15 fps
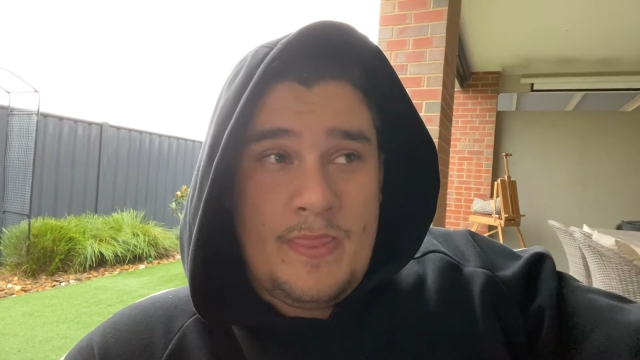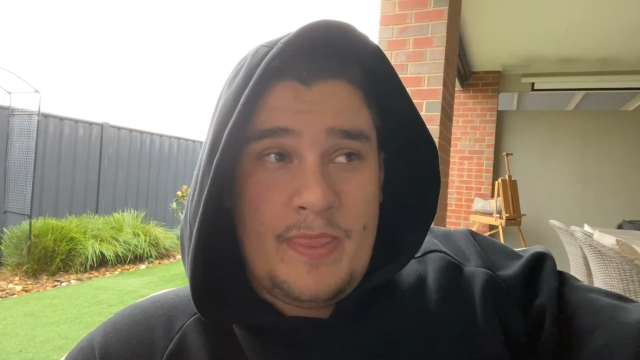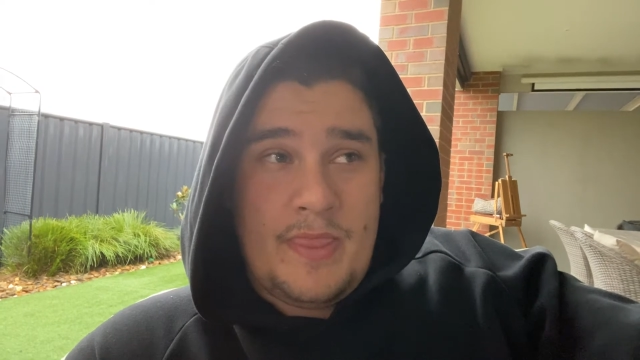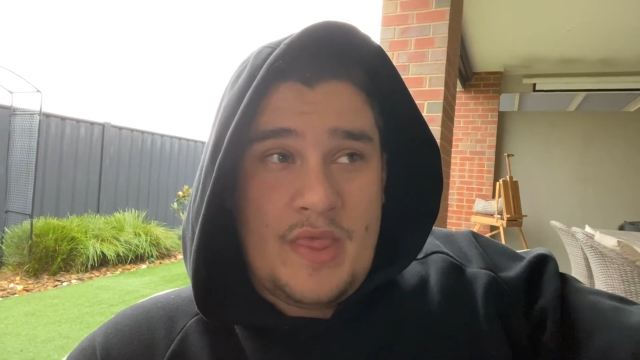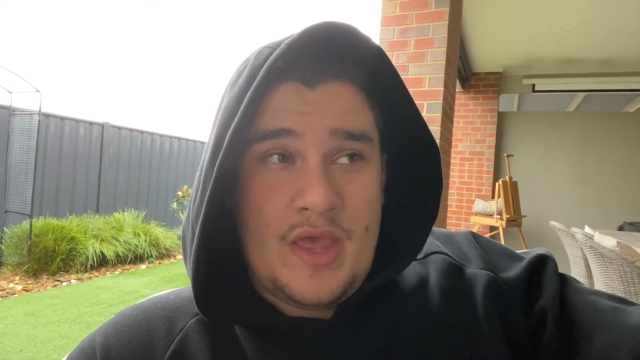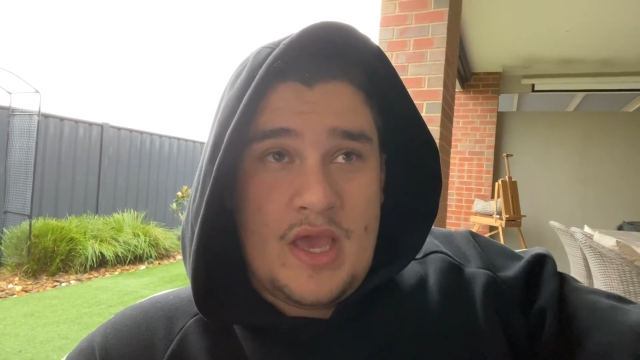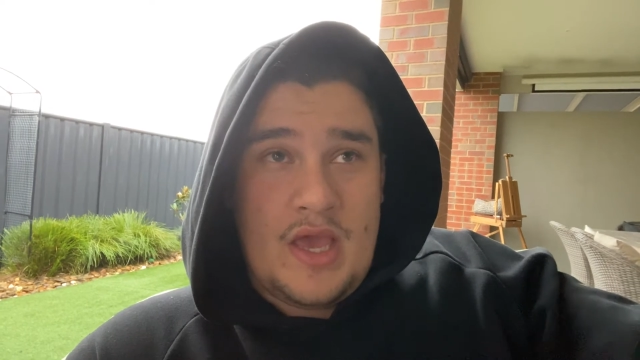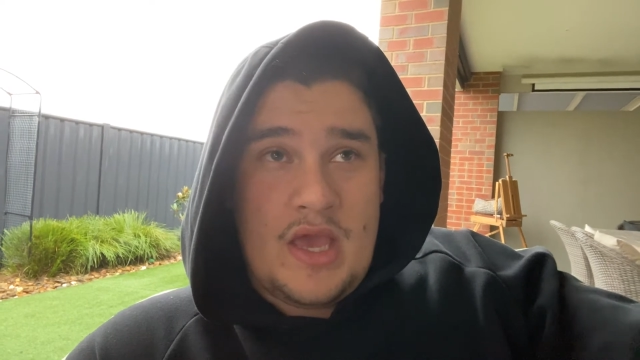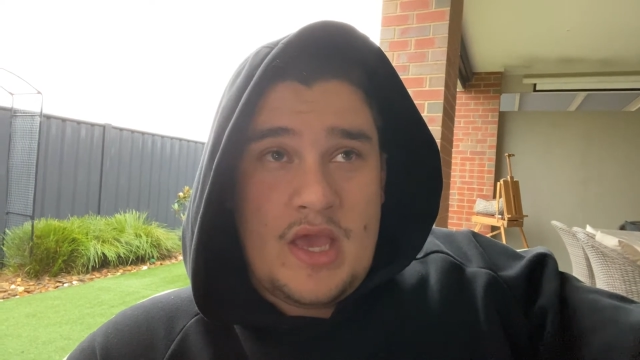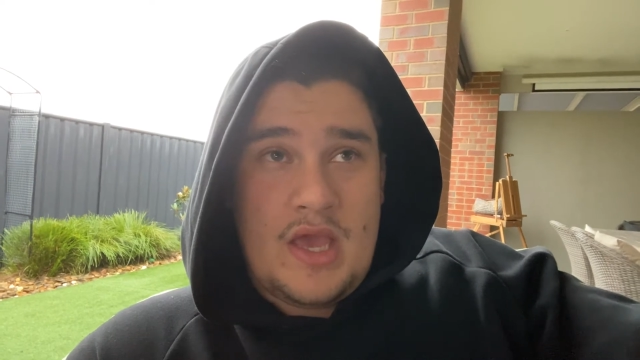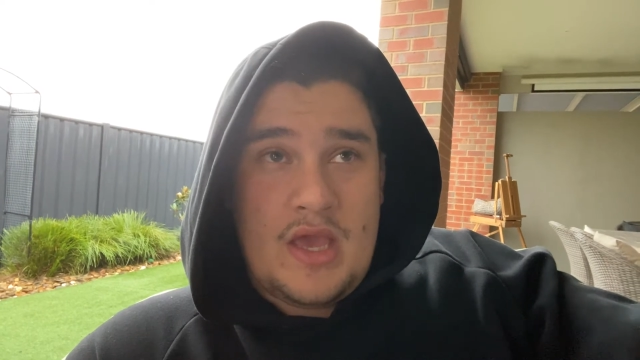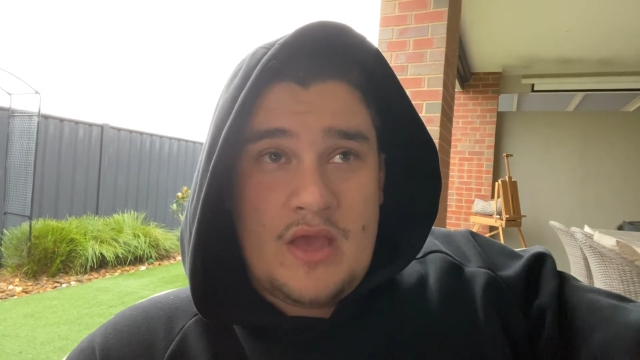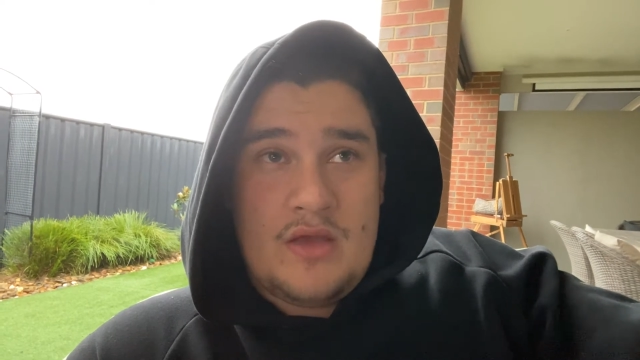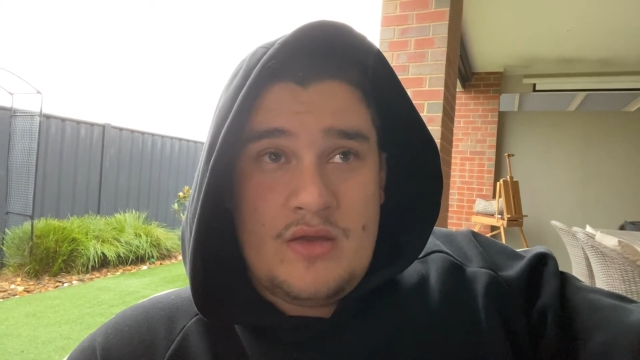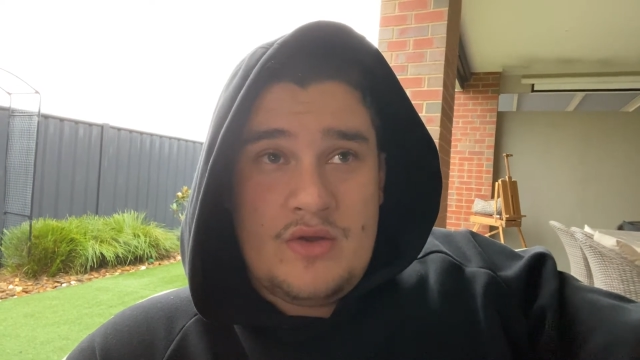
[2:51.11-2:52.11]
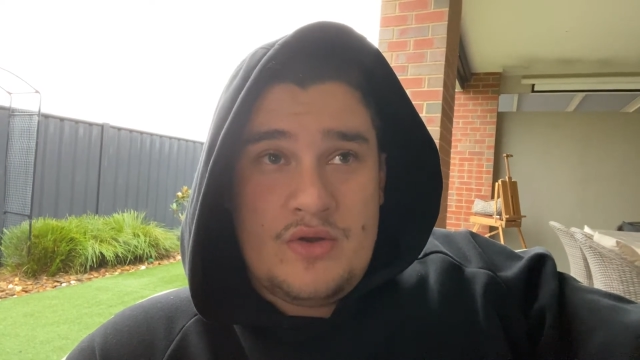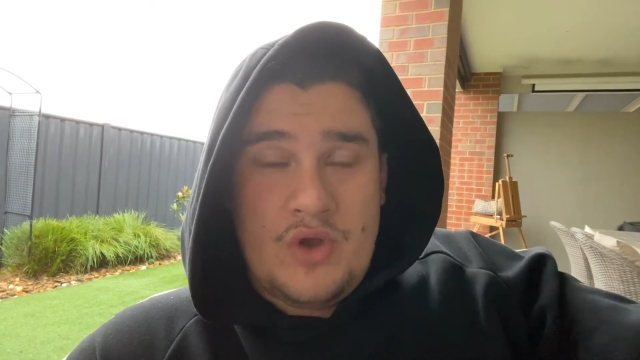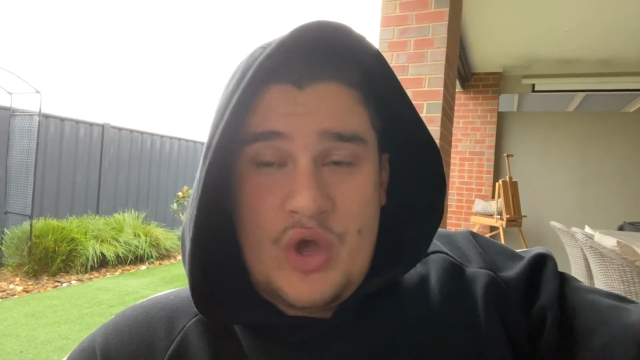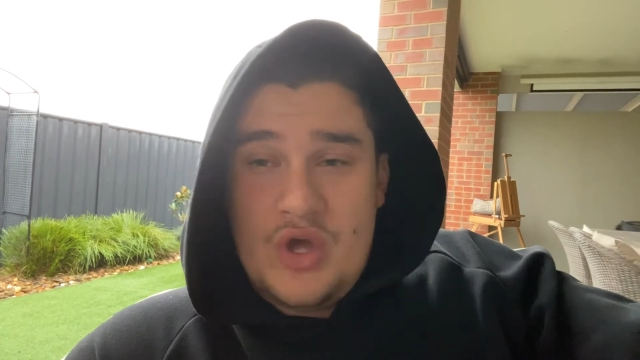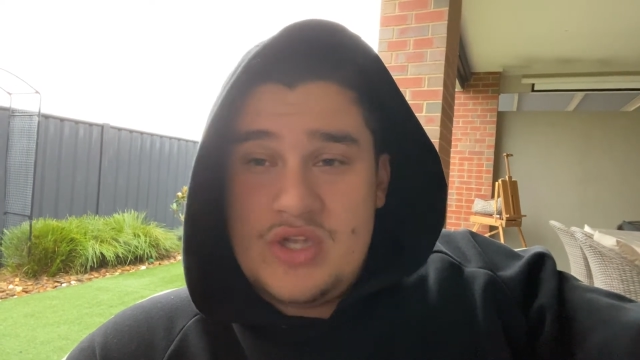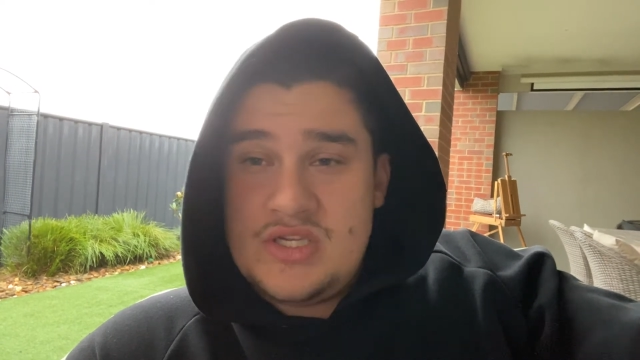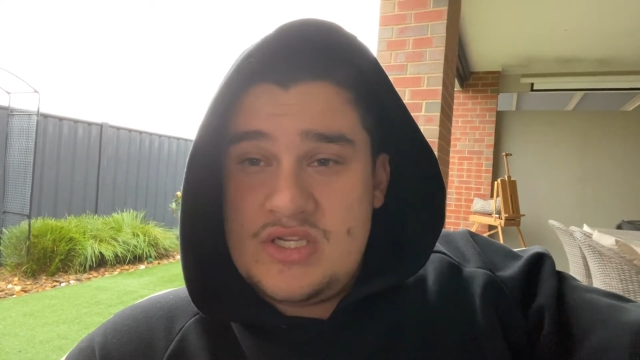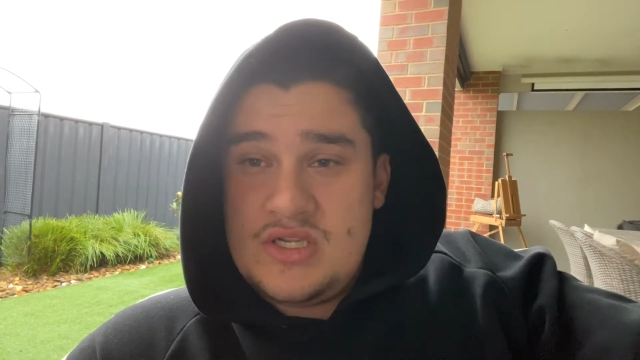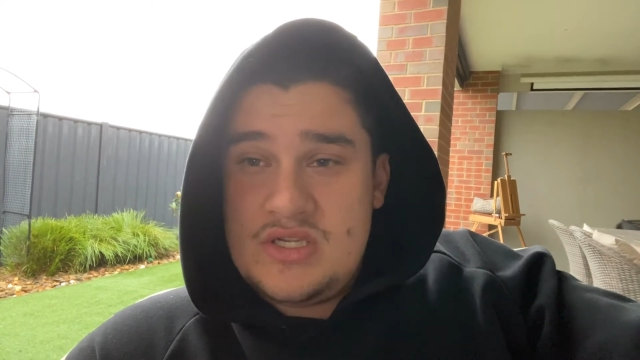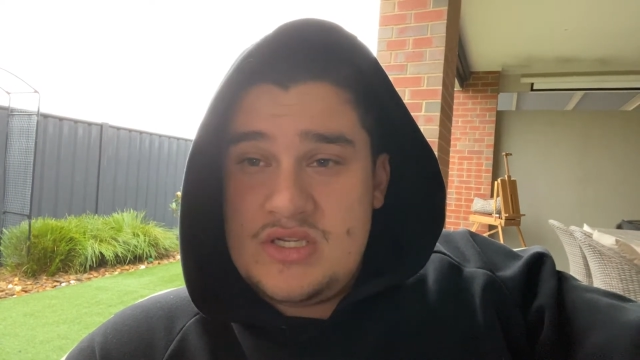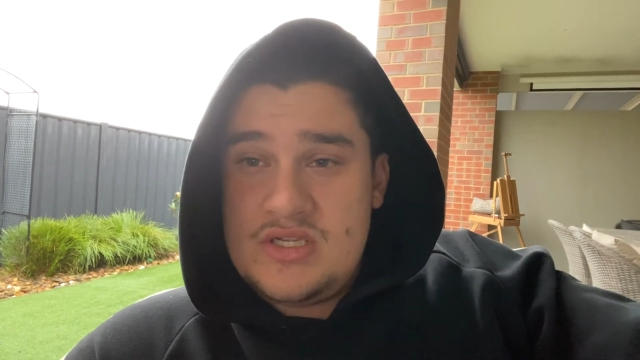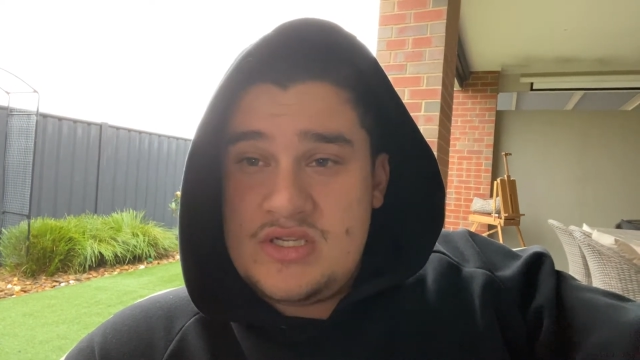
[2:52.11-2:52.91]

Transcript: the nurses,